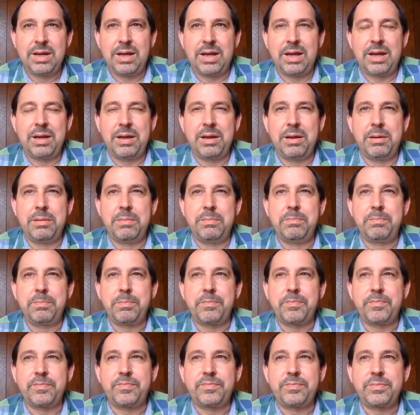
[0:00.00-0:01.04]
Um,
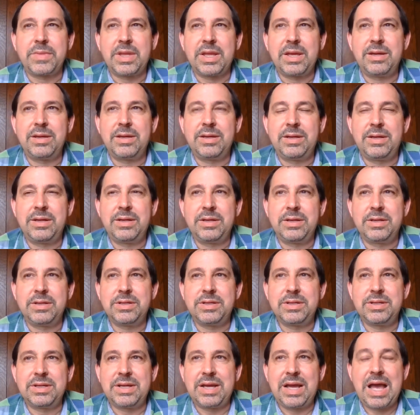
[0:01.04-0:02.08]

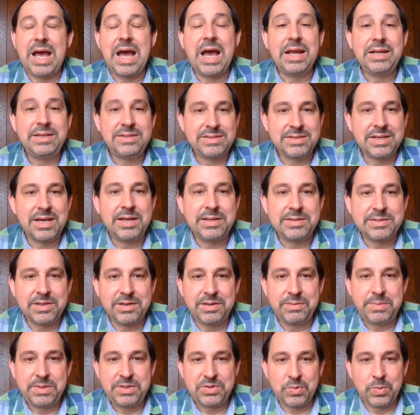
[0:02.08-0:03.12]
Hindsight's
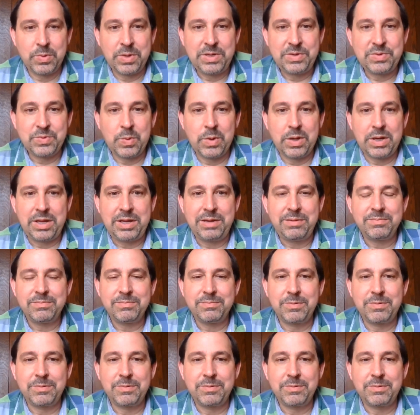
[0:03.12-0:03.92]
going to be 2020